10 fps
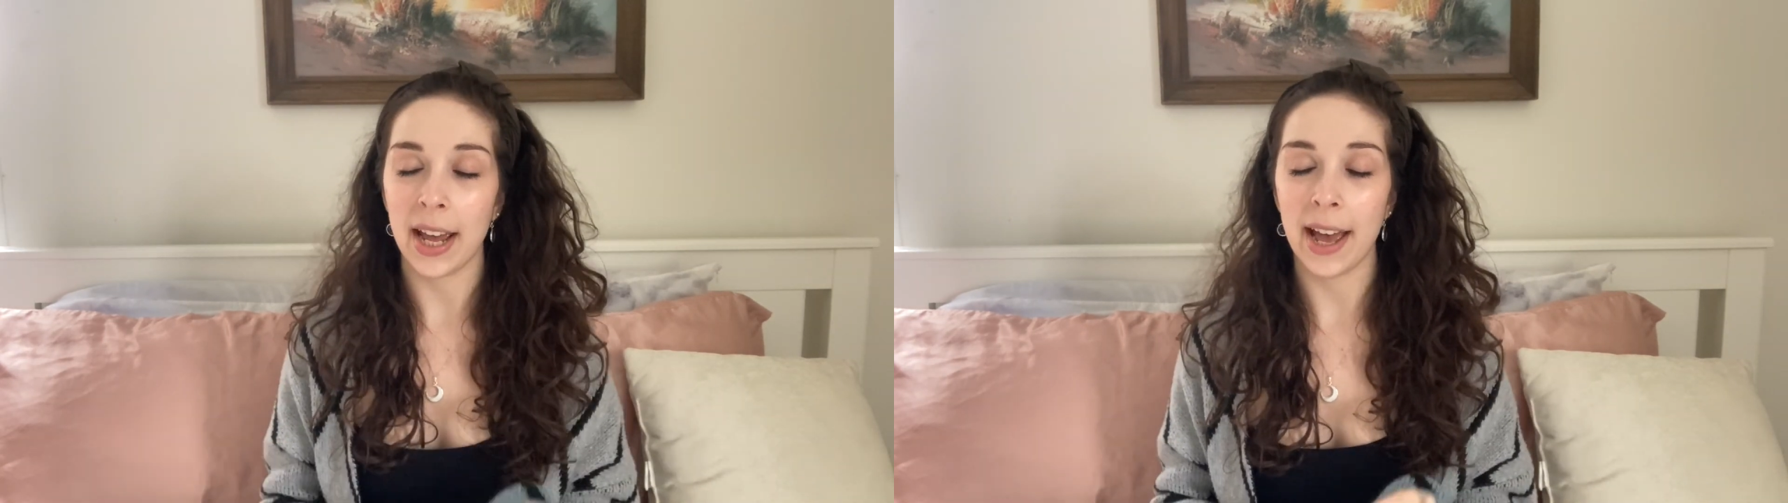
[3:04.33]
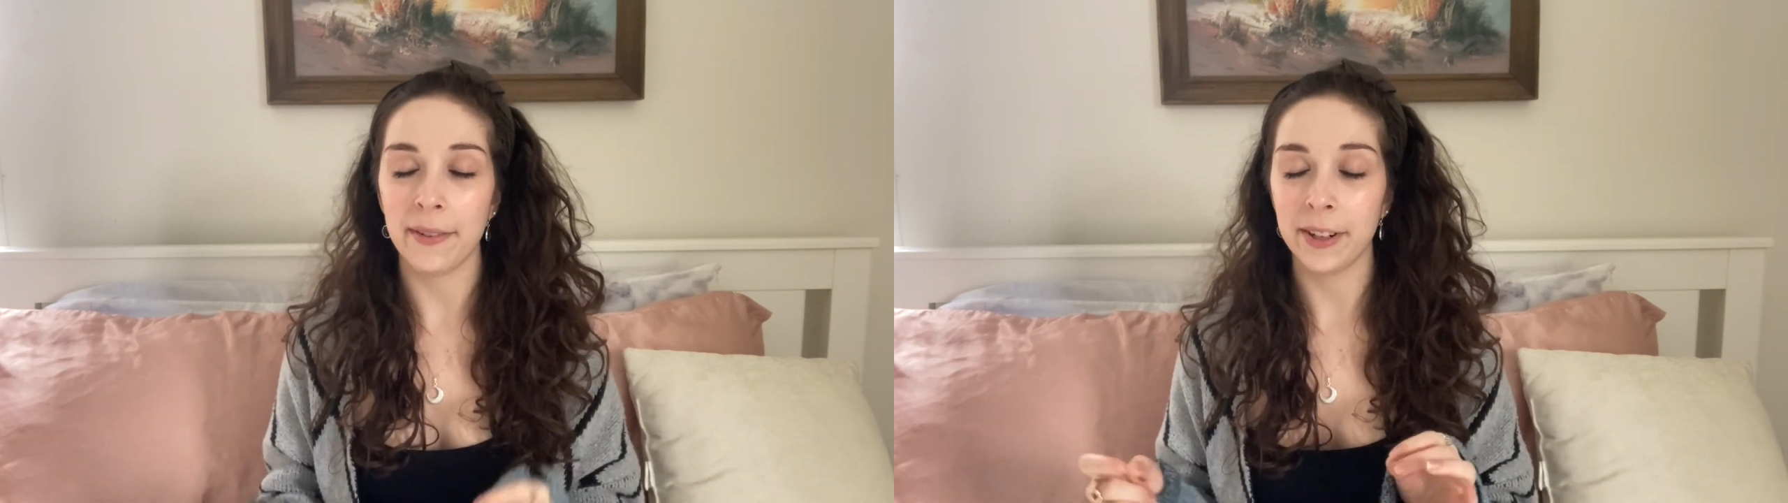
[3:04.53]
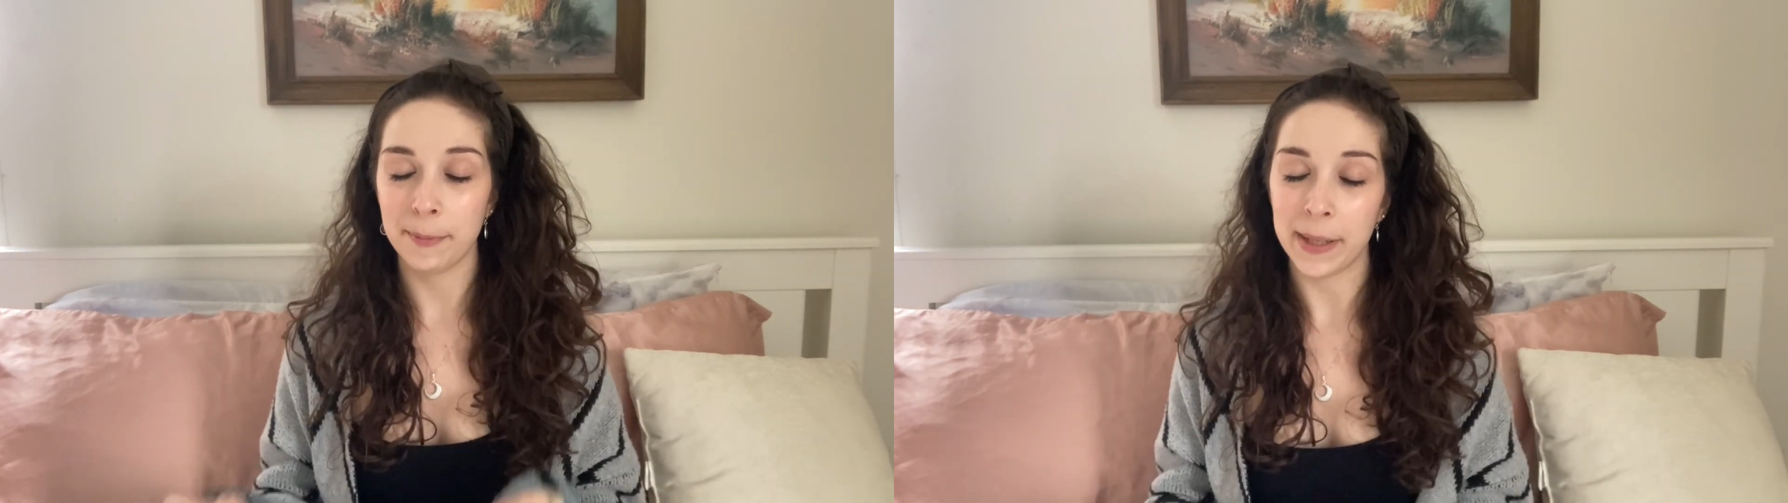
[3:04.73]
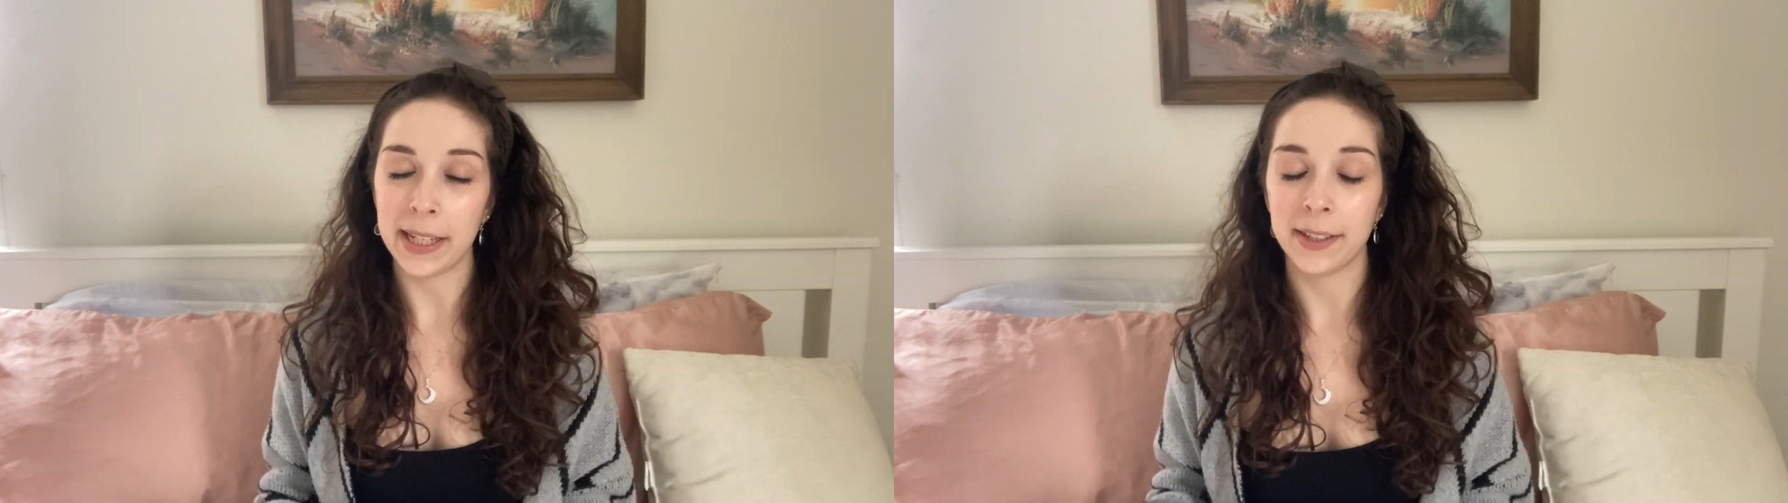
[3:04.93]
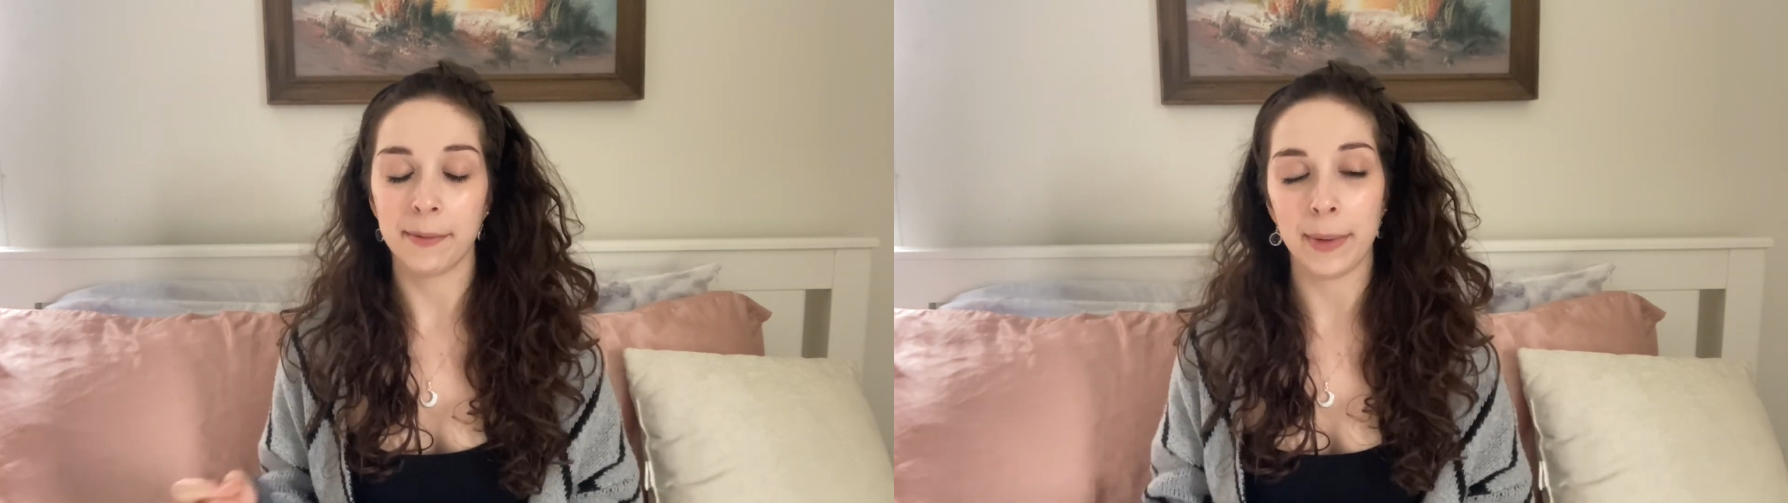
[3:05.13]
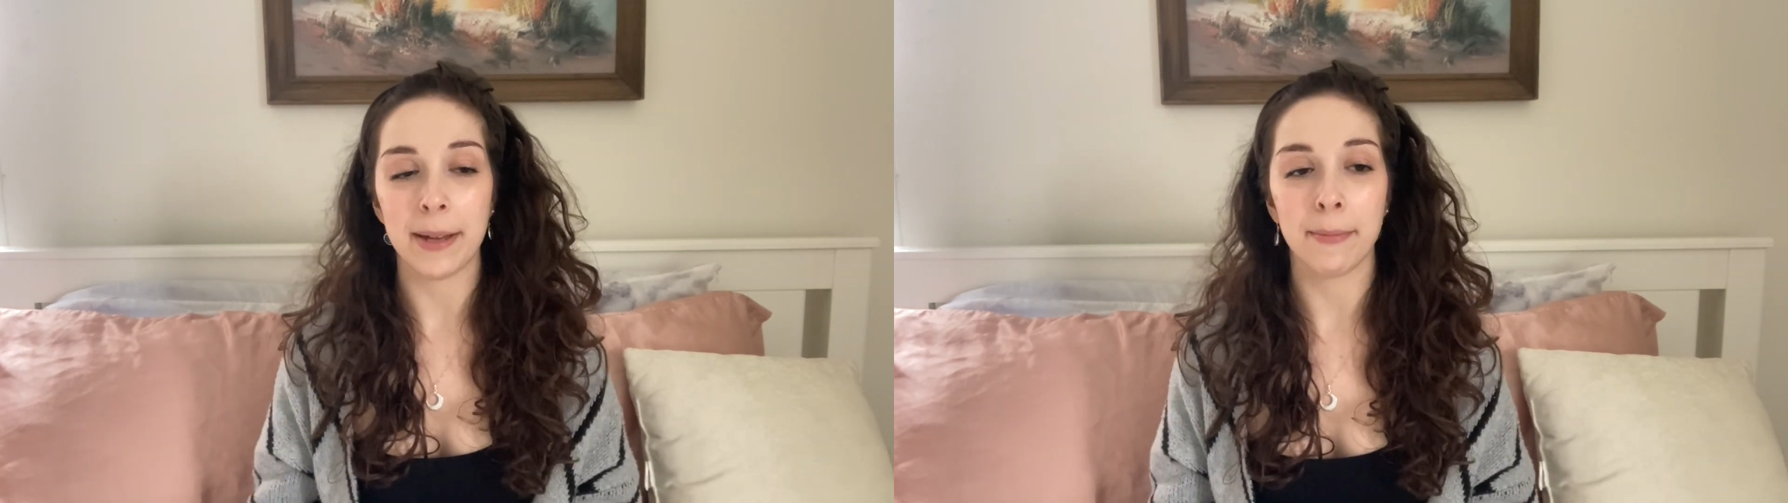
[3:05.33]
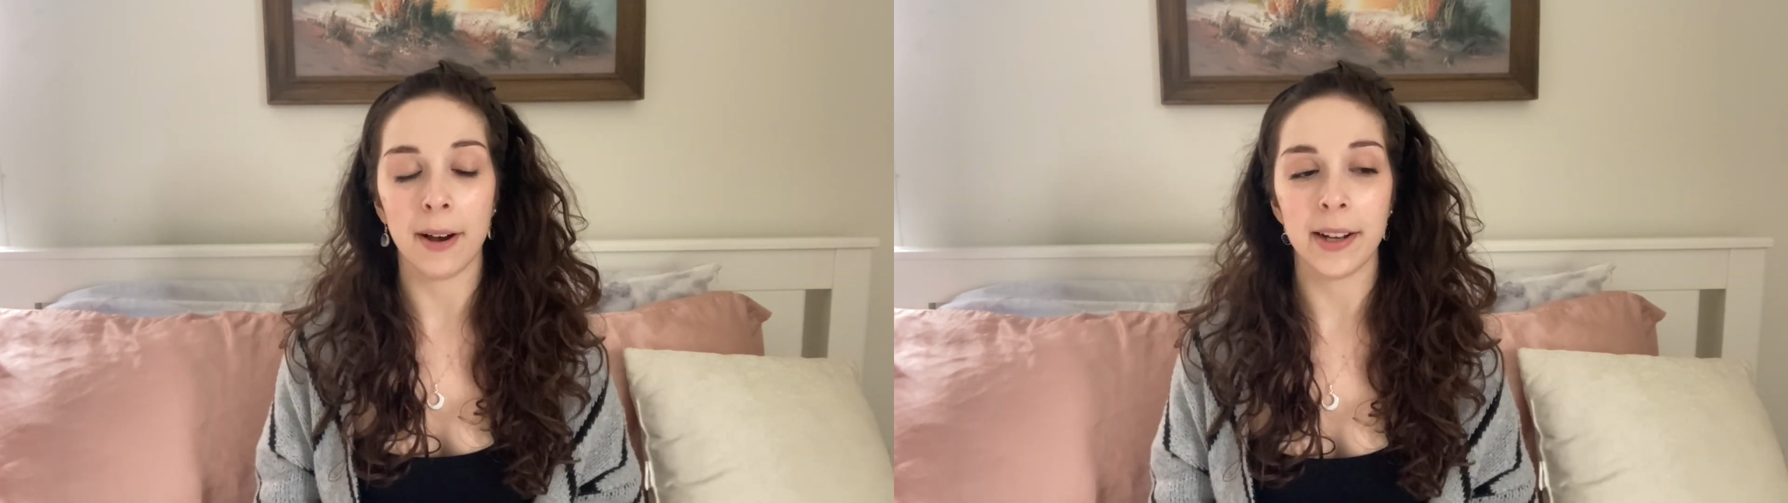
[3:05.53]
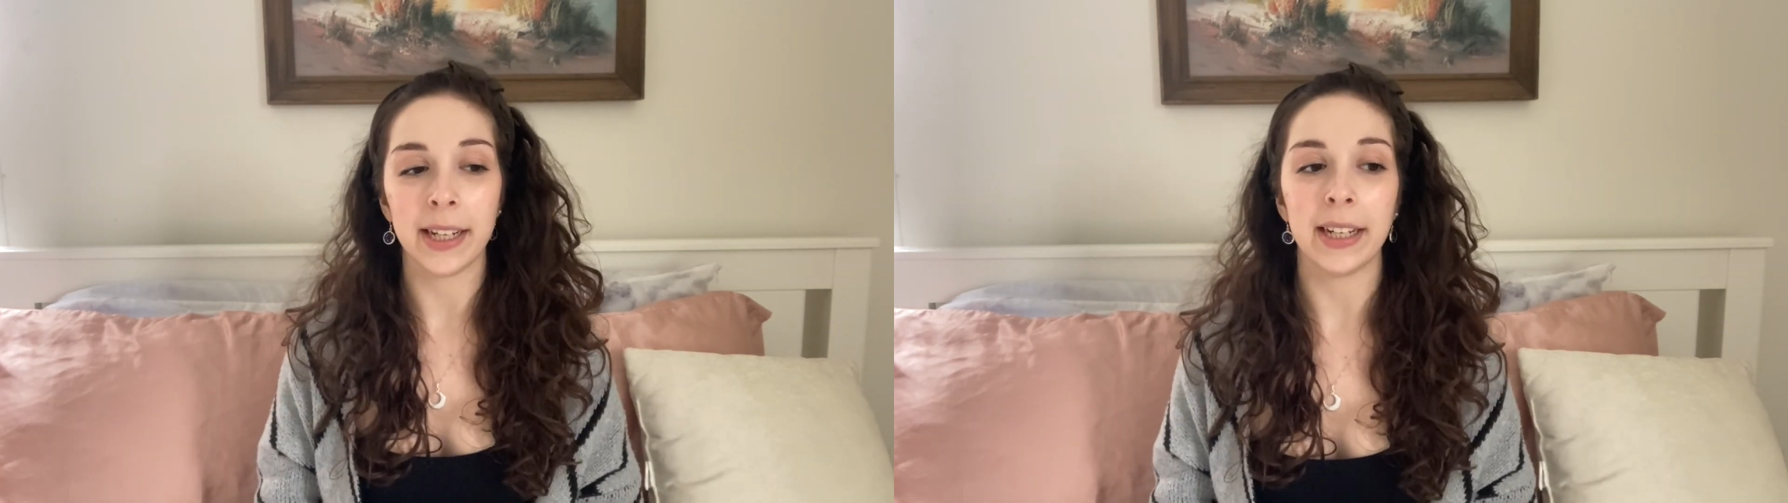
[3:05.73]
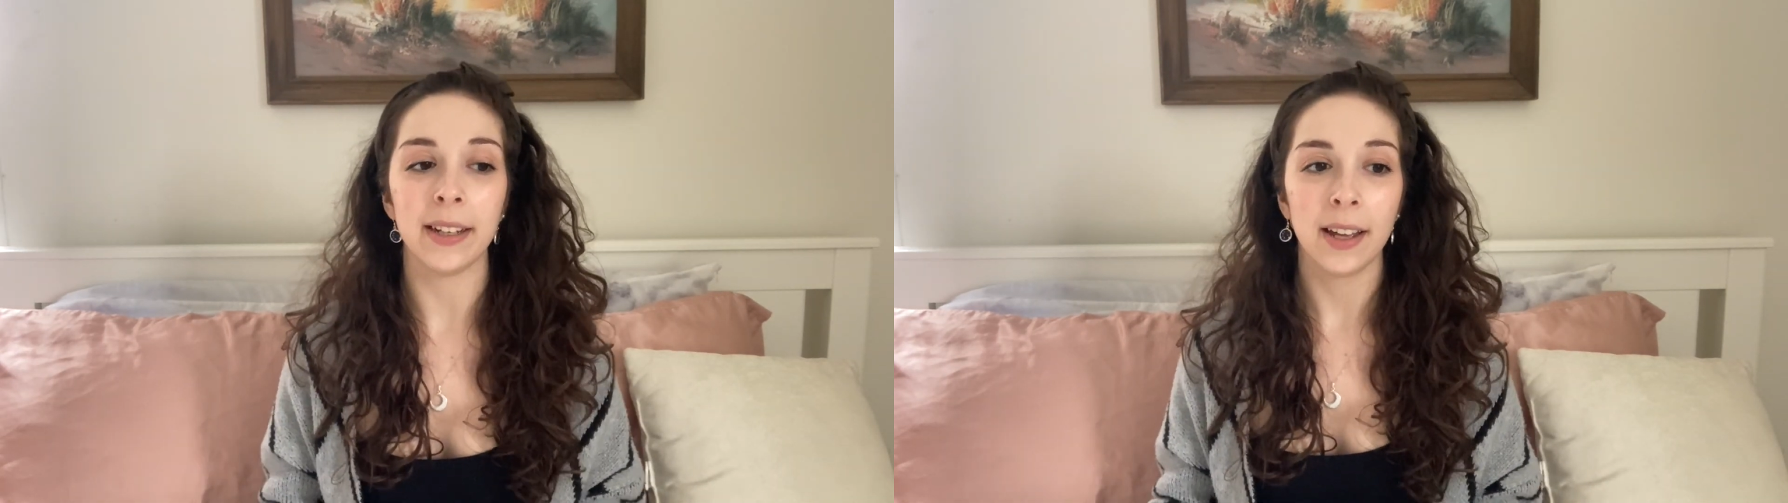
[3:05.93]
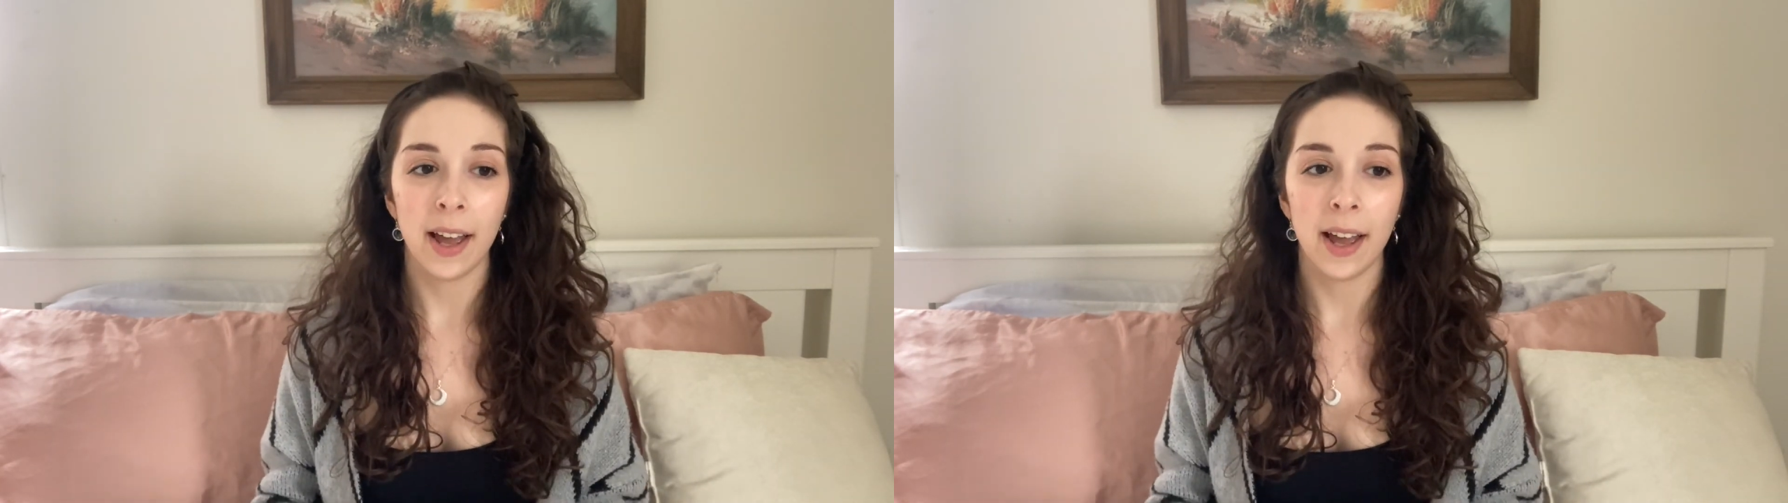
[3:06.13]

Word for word: every piece of my body